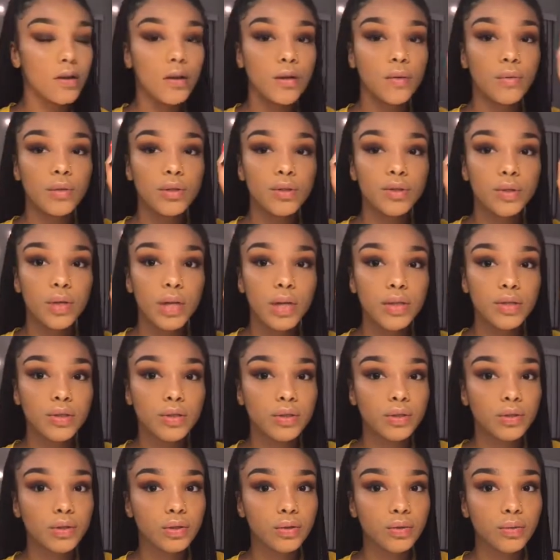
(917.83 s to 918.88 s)
Once you add your
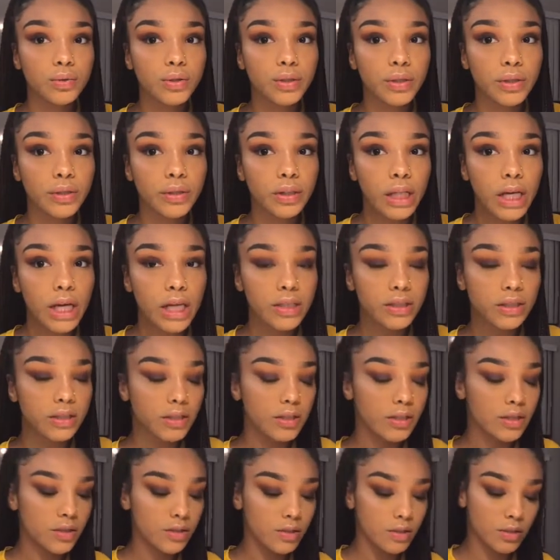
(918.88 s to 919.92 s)
glue to your
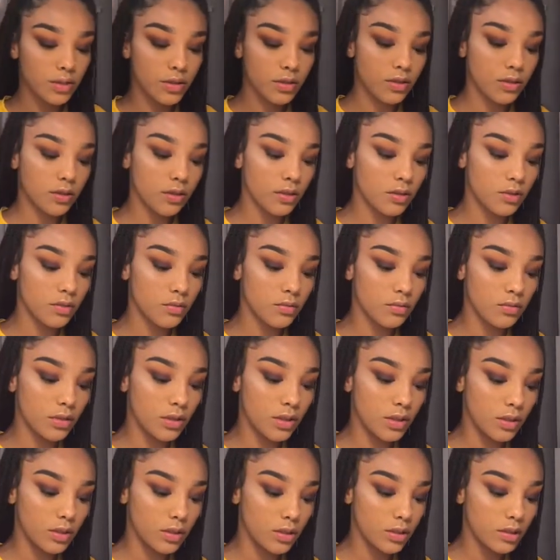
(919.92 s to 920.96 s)
lashes, you're just gonna
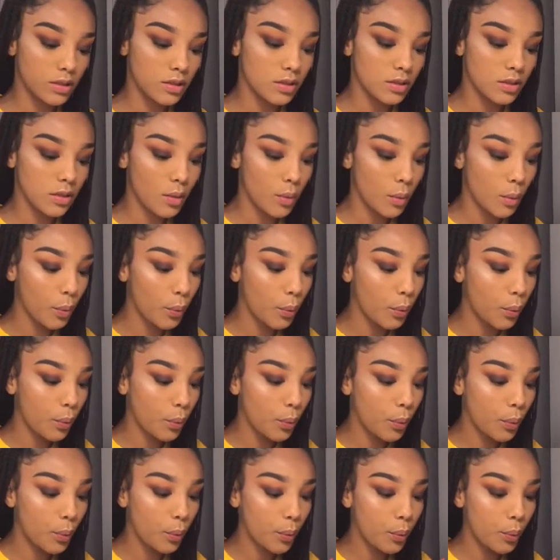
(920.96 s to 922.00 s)
wanna
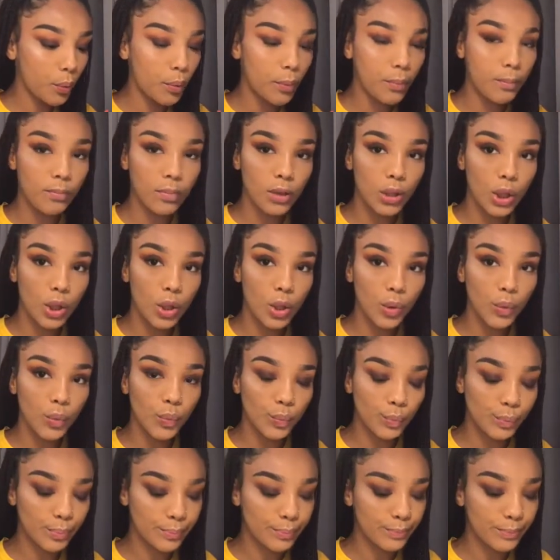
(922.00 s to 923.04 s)
blow.
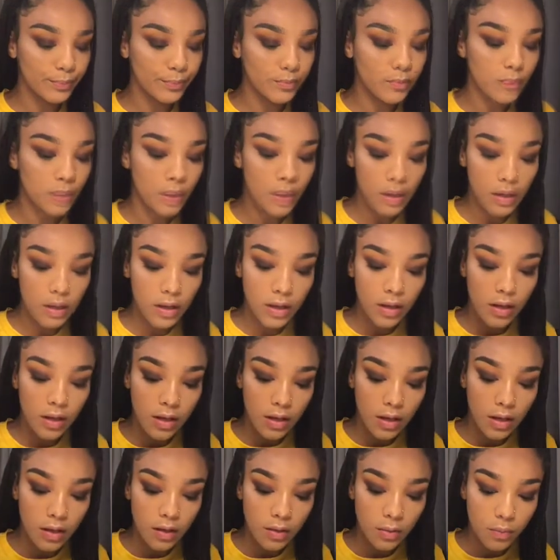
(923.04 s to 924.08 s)

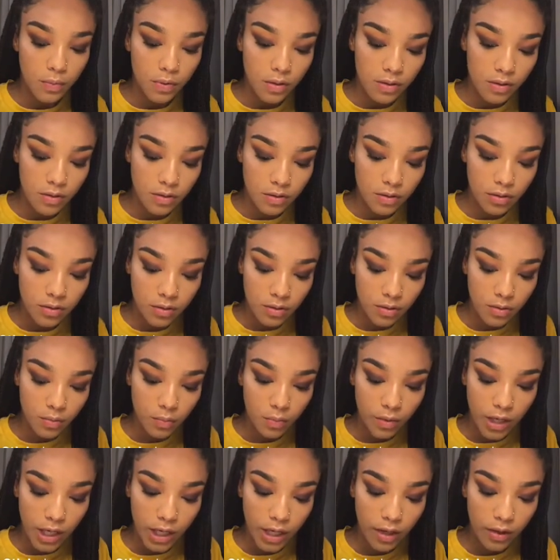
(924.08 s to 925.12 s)
And once you're
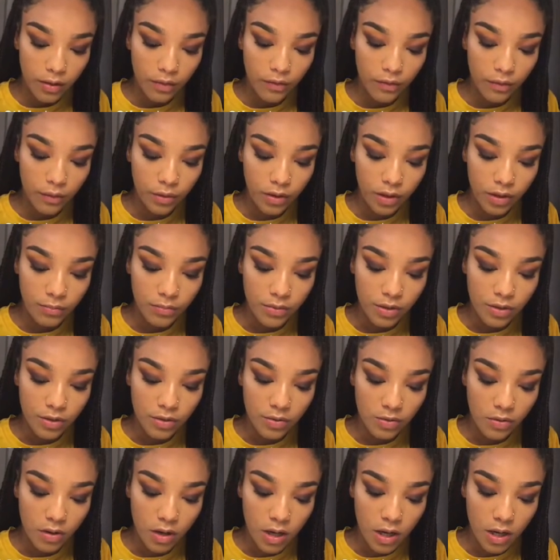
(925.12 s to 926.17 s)
waiting for them to
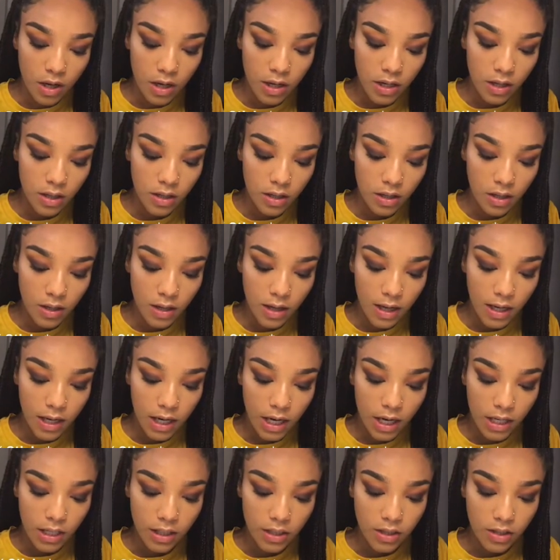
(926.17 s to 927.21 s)
dry, I
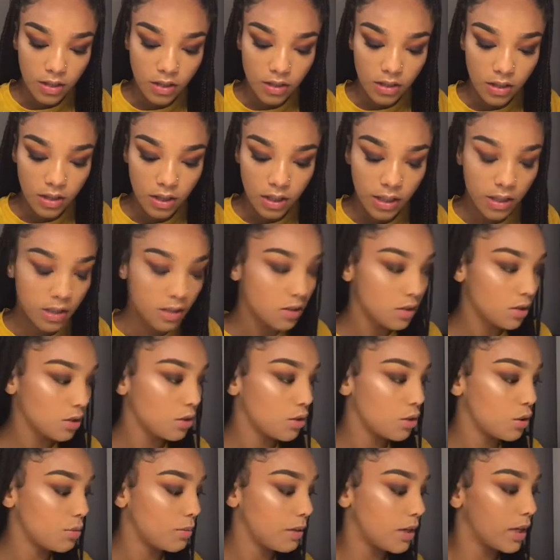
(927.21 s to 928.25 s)
kind of just like to
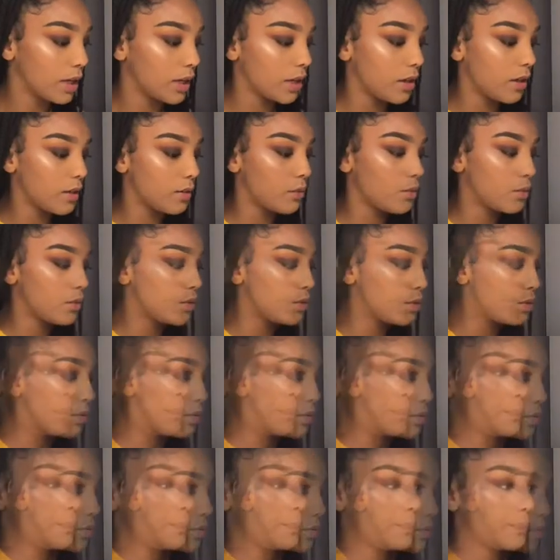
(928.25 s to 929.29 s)
go back in to
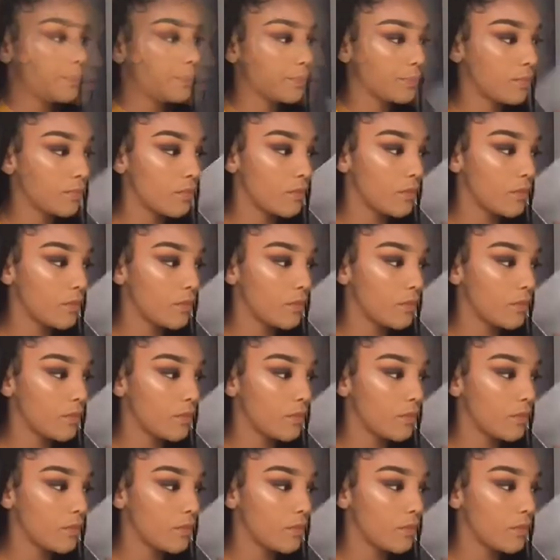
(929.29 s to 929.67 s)
the